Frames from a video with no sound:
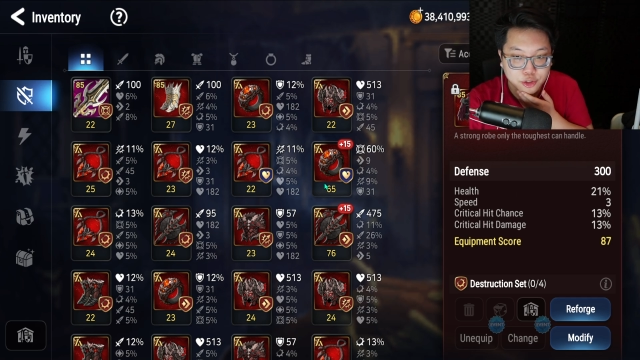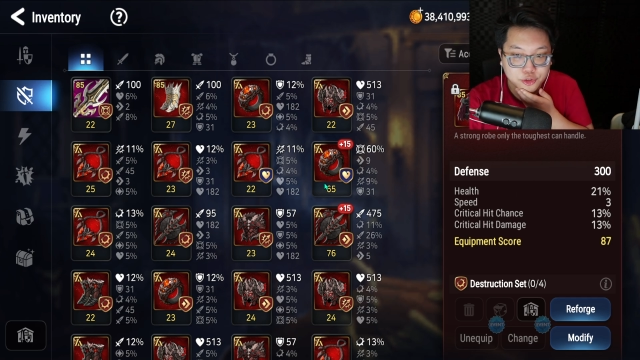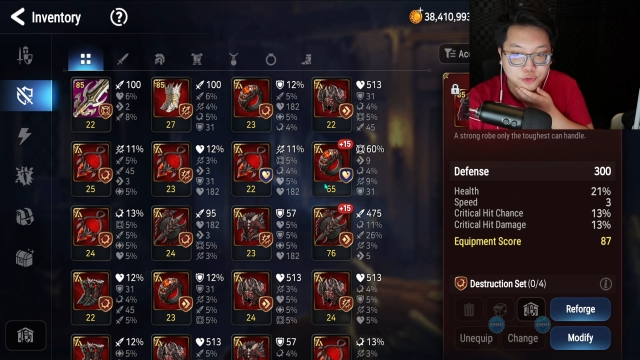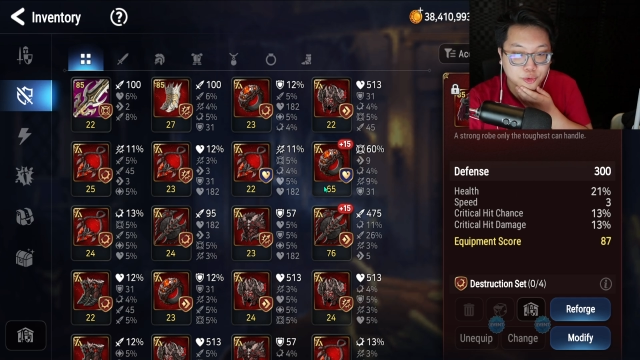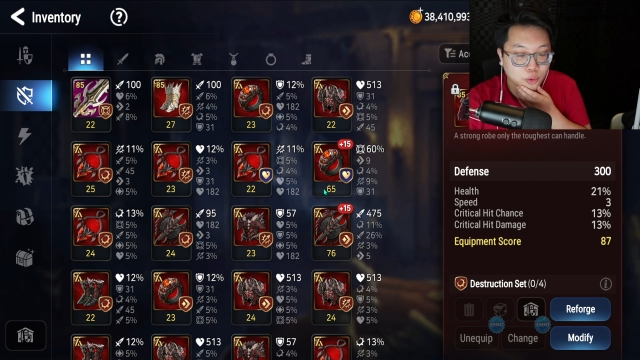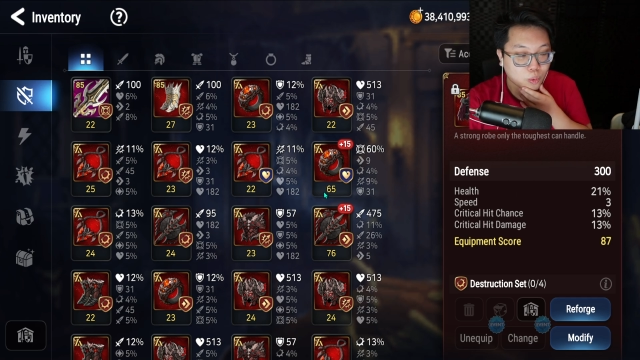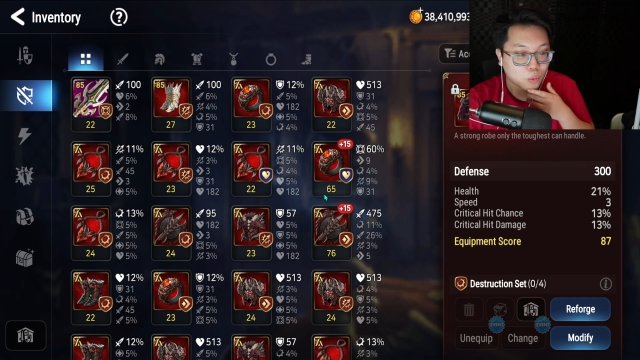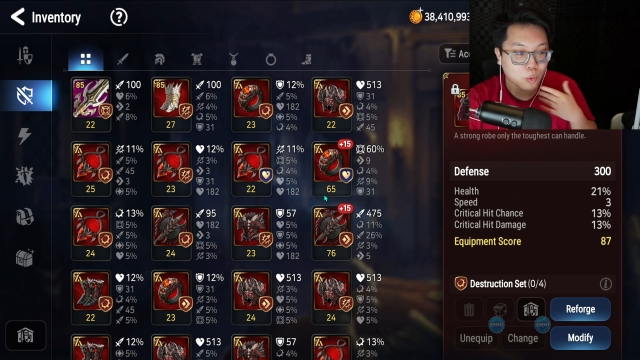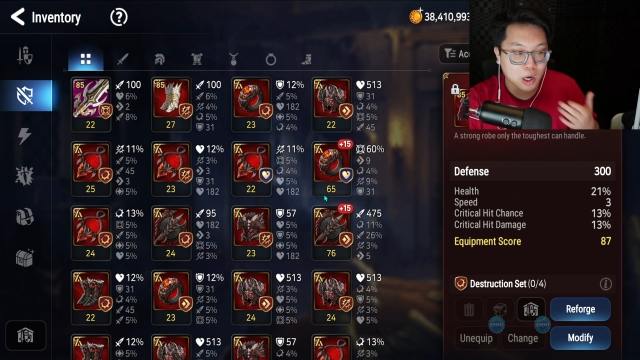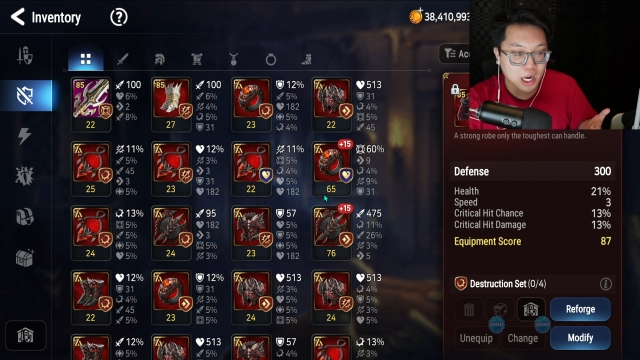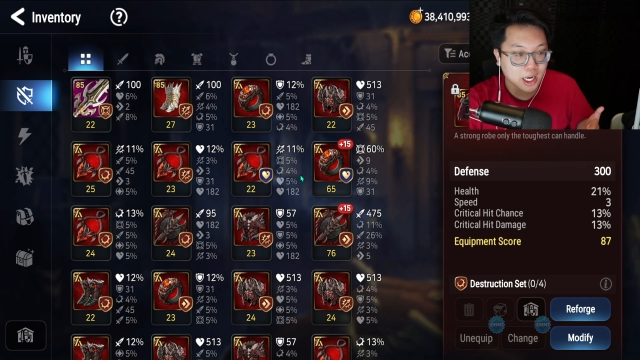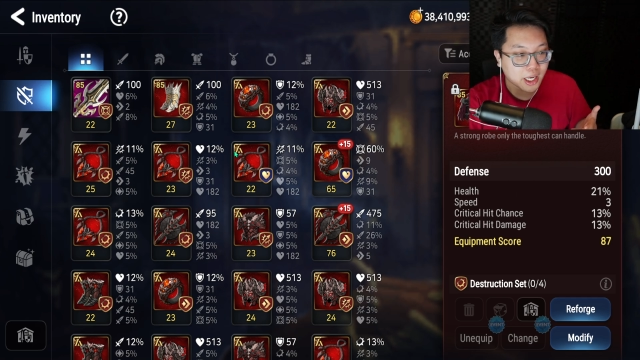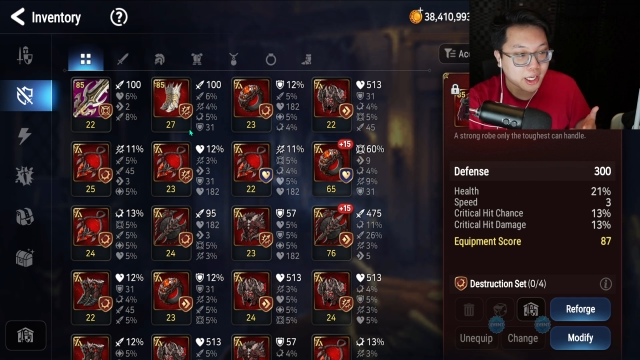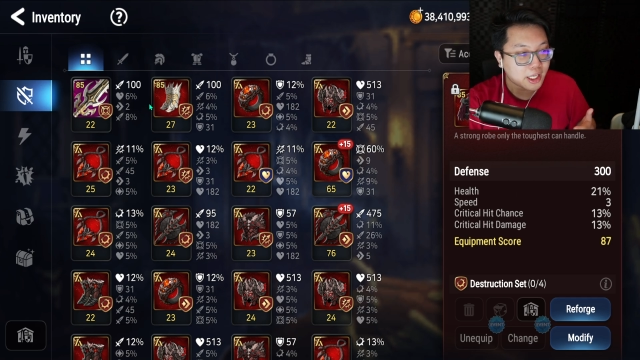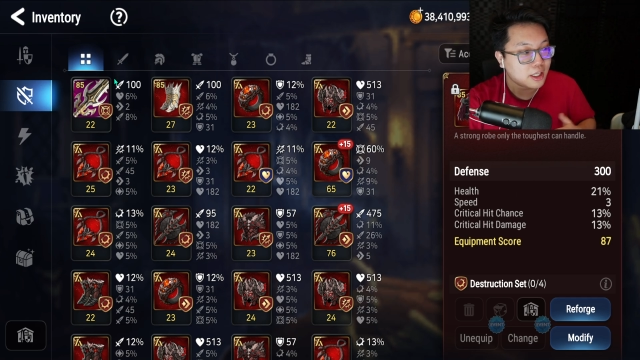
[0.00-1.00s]
for
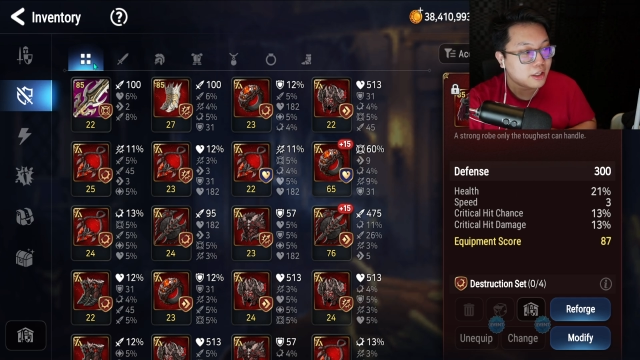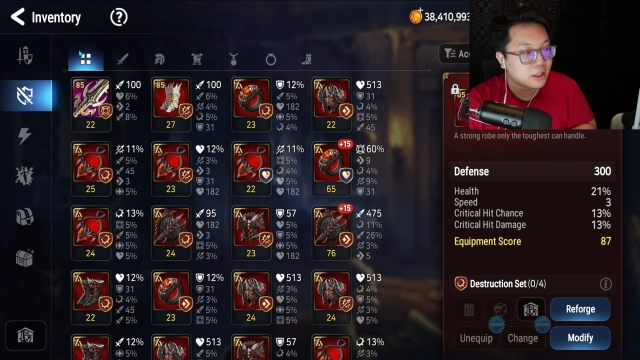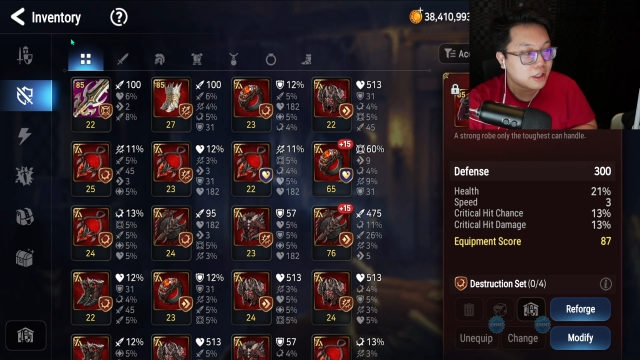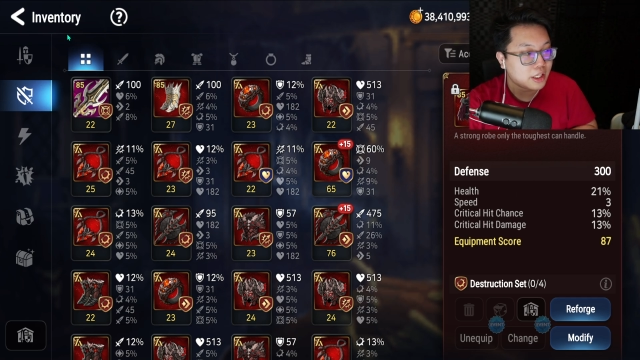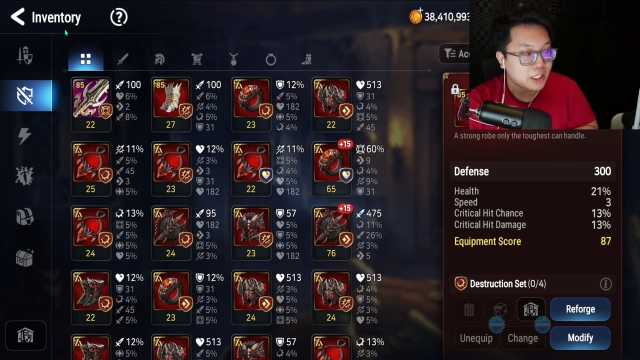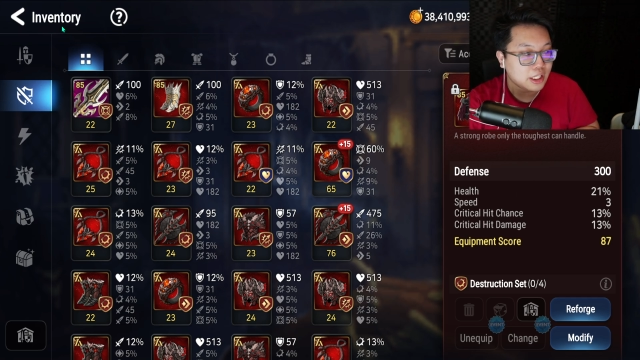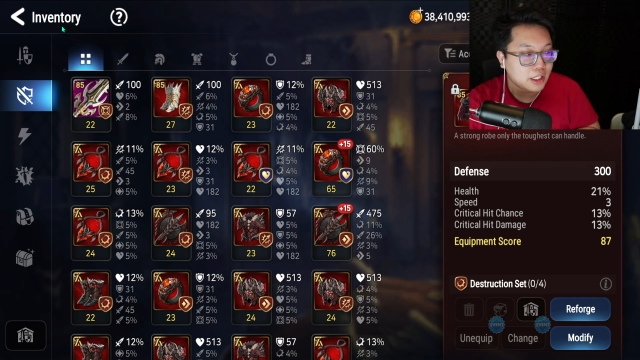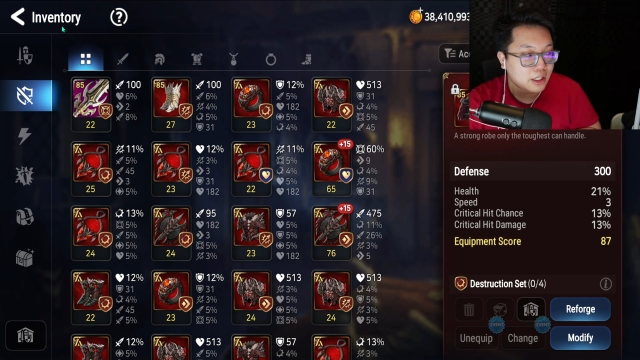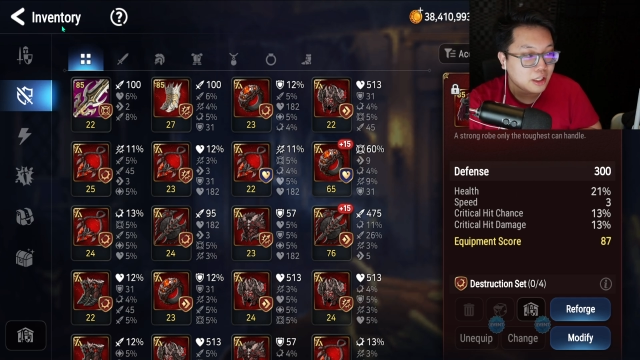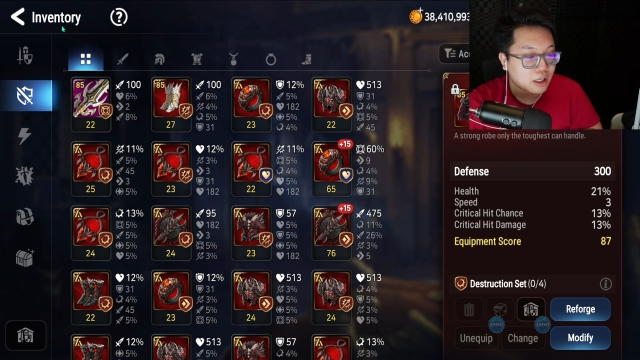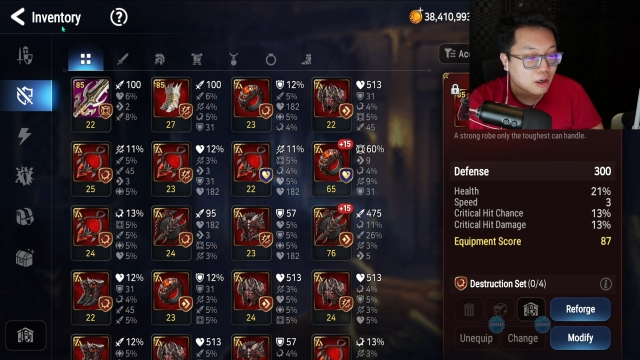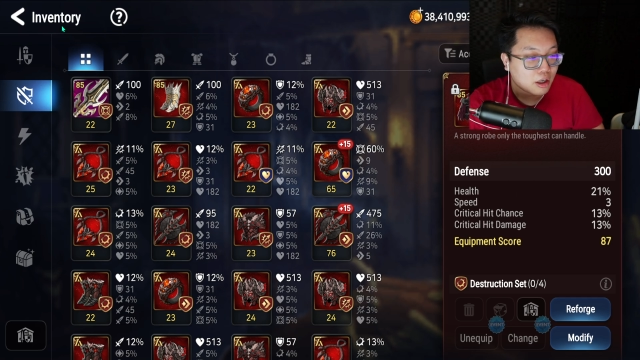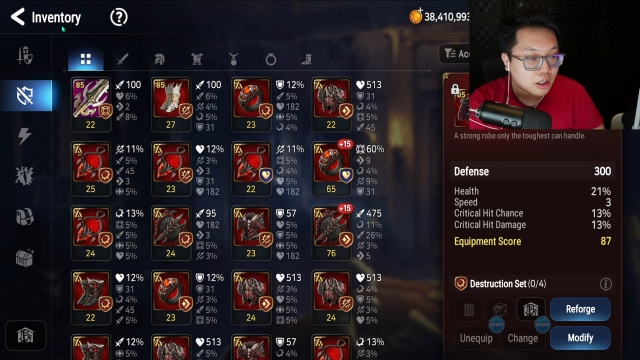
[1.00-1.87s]
why the